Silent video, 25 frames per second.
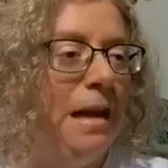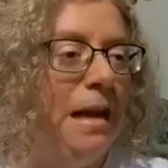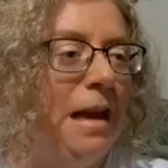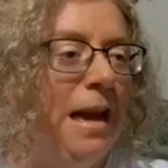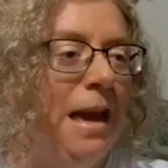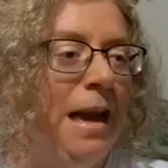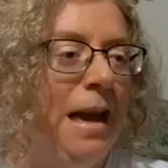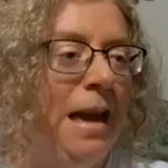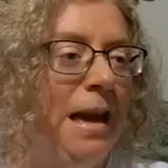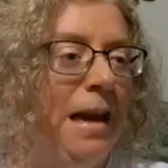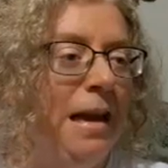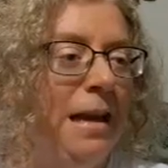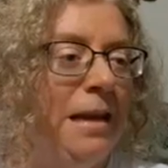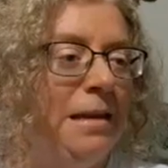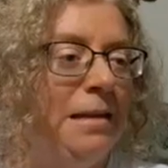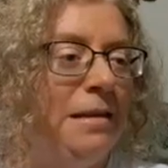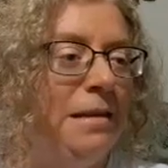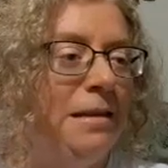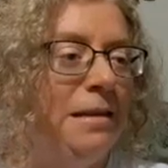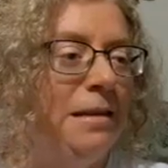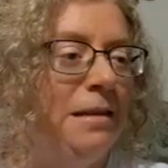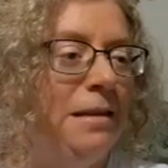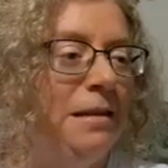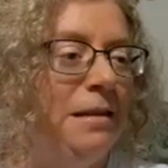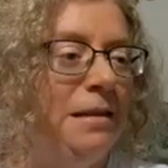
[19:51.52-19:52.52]

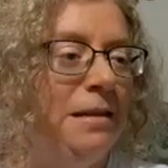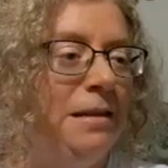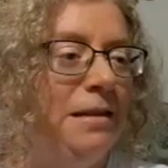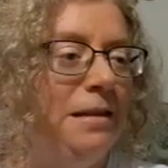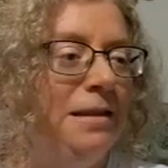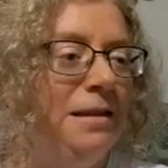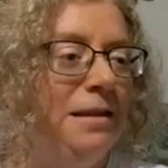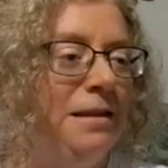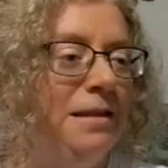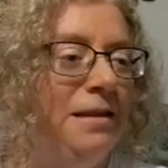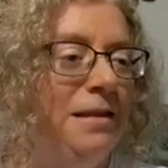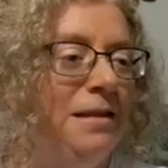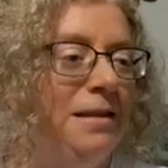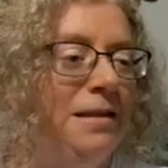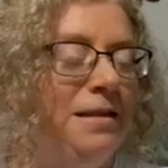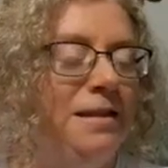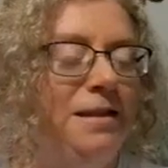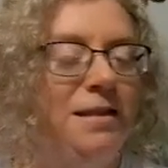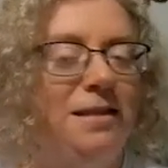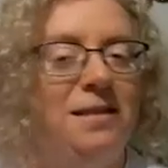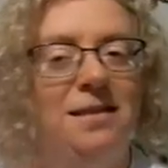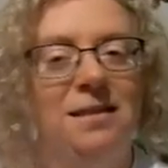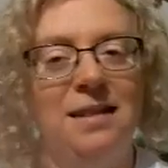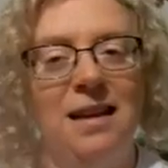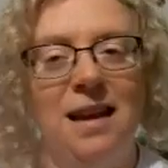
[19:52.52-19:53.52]
and
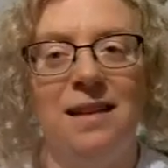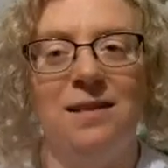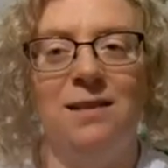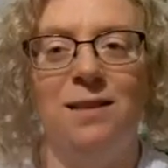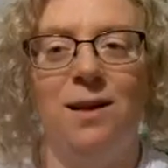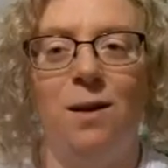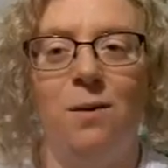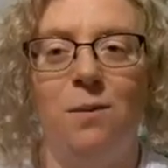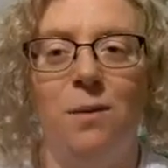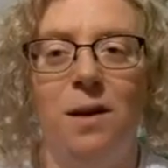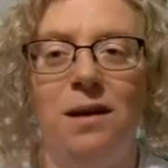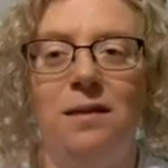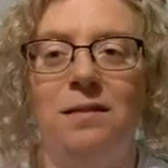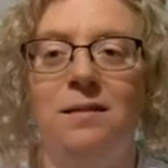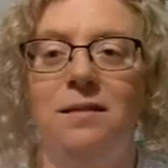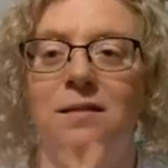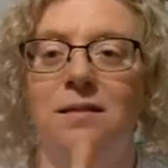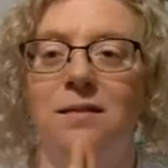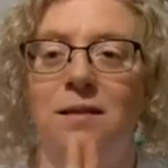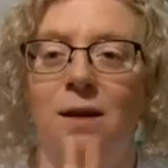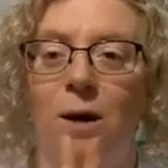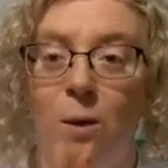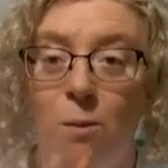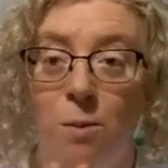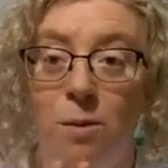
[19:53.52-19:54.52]
as always,
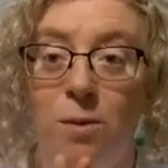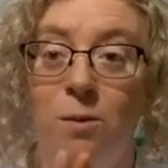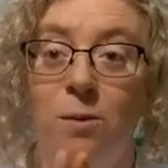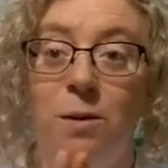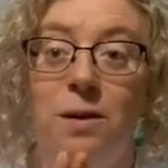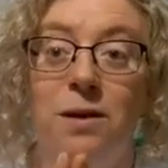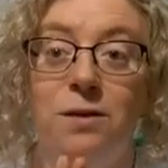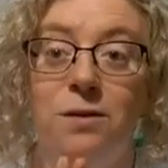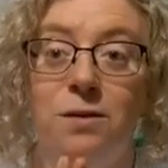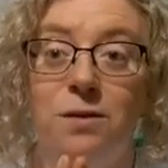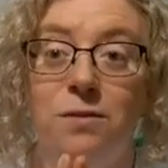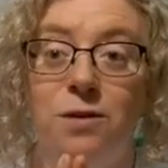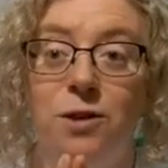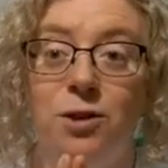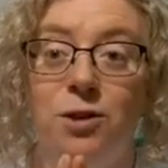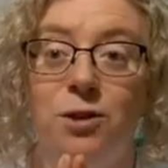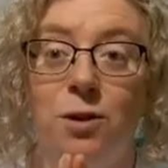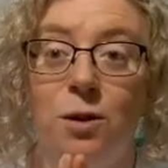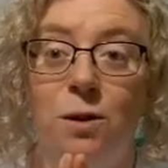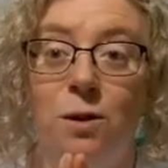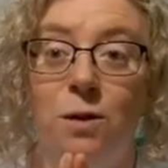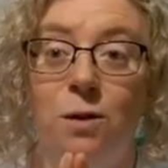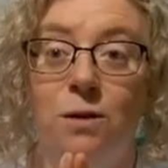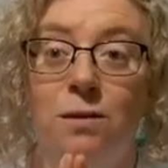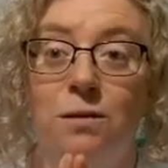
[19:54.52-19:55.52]
open the windows of your
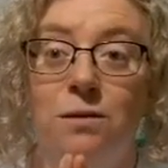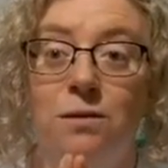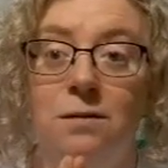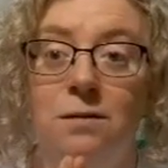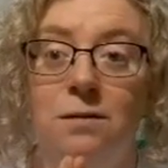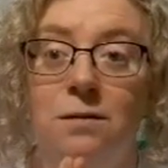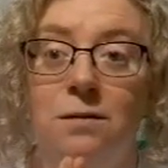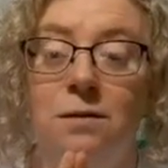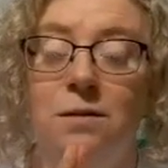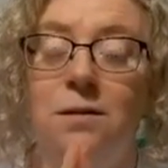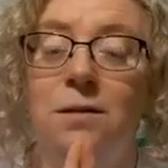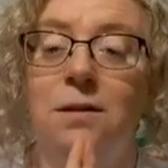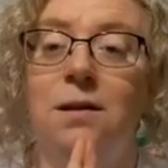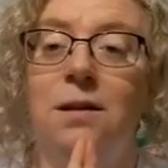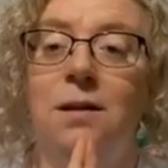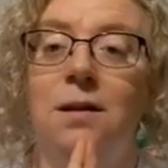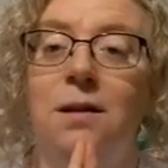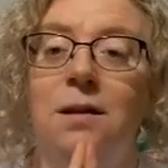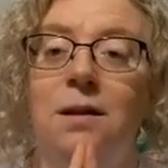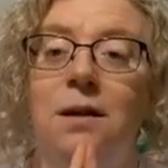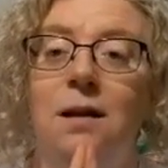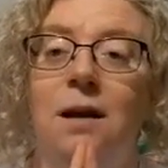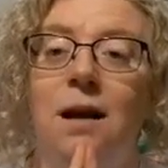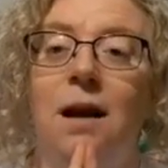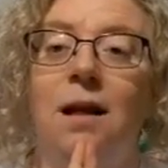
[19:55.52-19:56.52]
soul
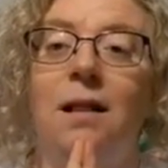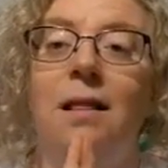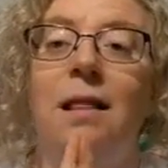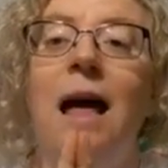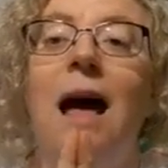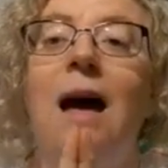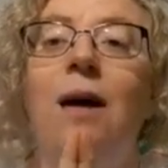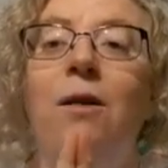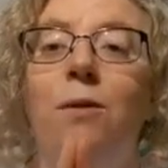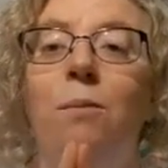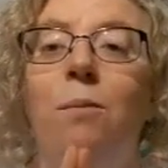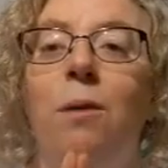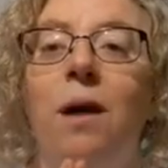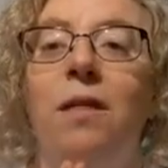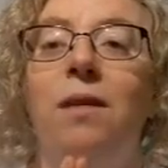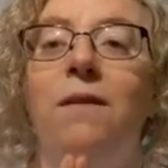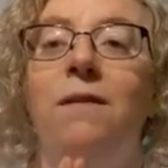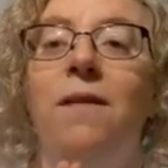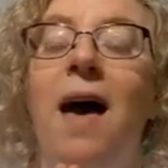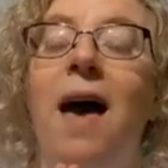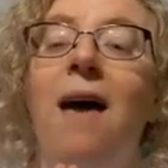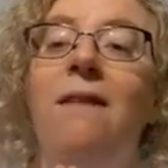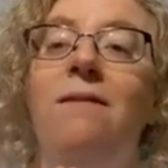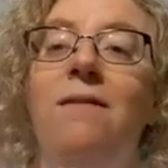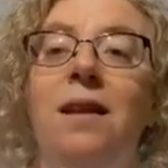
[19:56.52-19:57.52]
Allow the breath
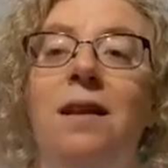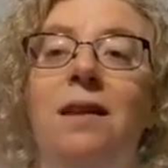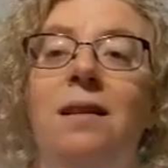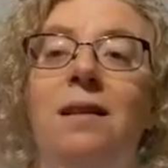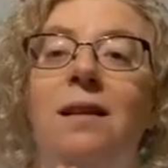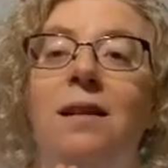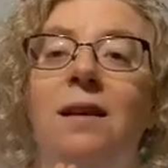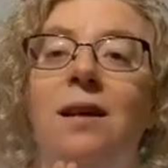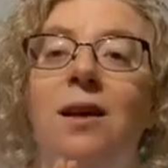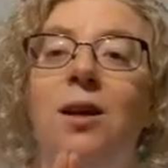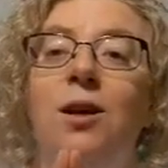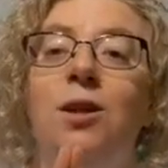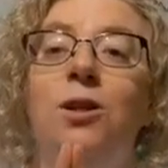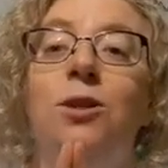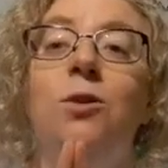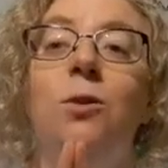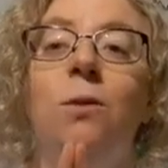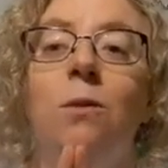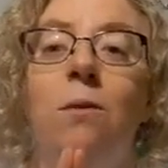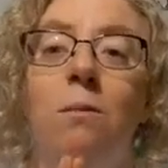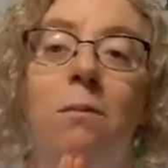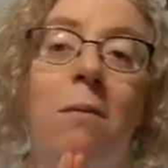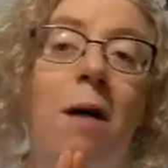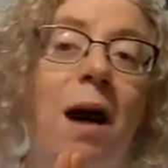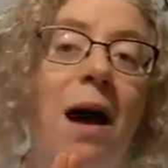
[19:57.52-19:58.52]
of heaven to
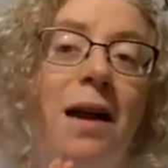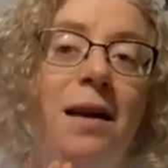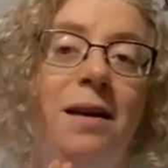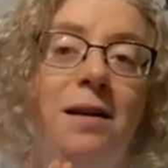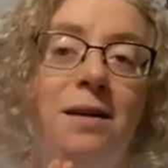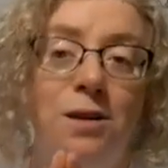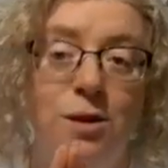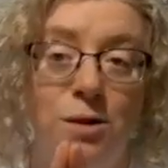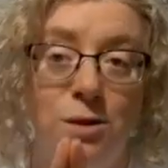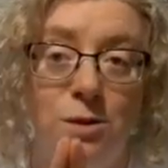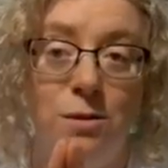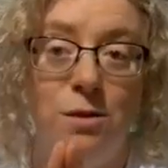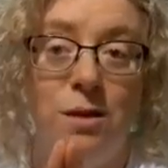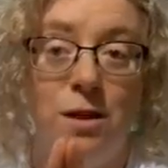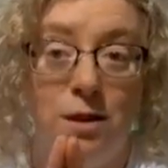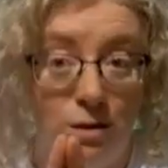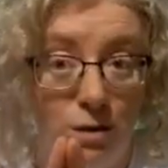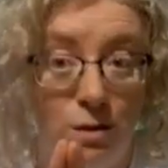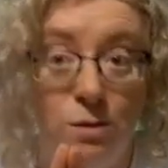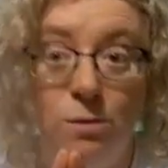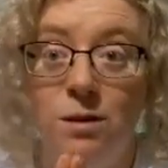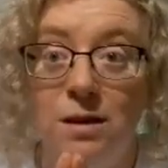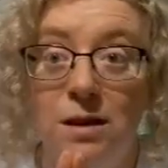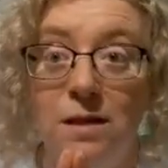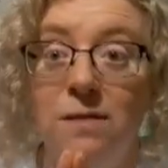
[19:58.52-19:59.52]
remind you that
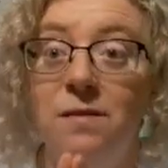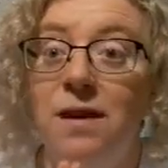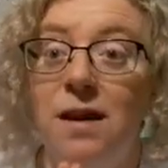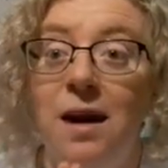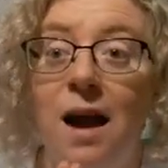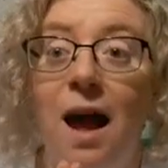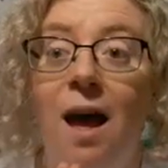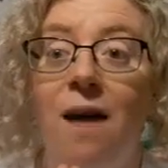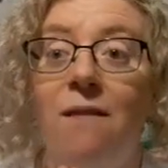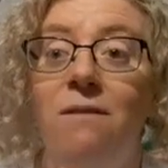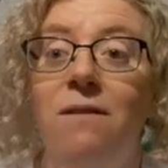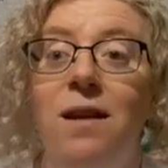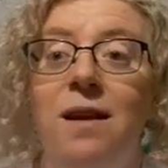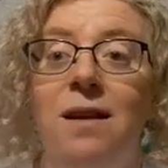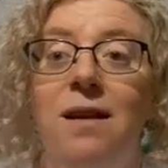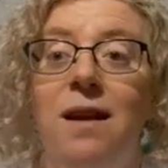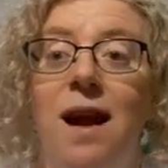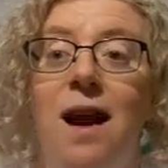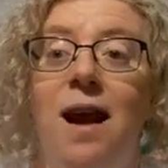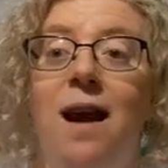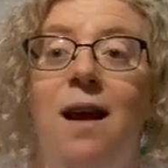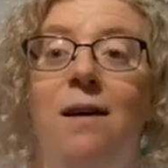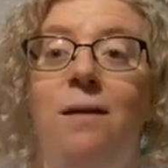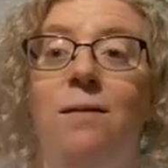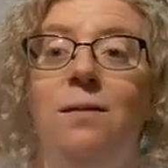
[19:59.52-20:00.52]
you live in heaven
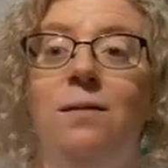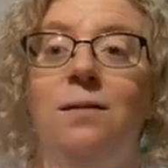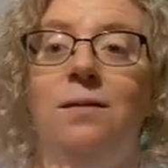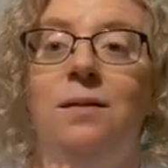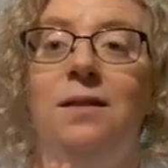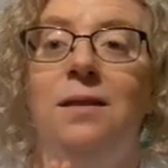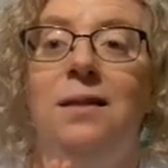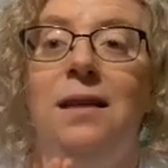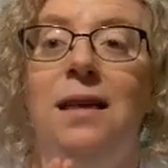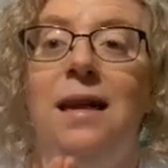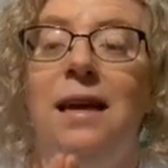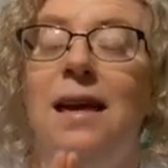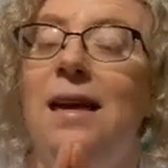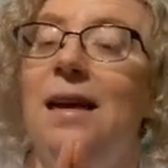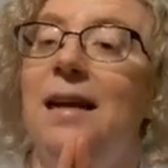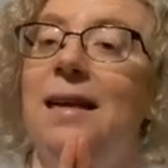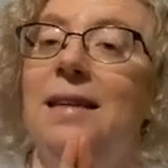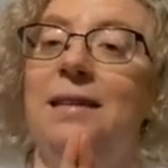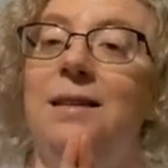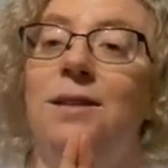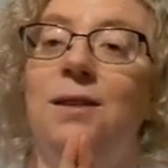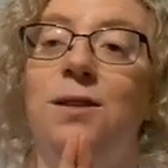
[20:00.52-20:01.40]
now. It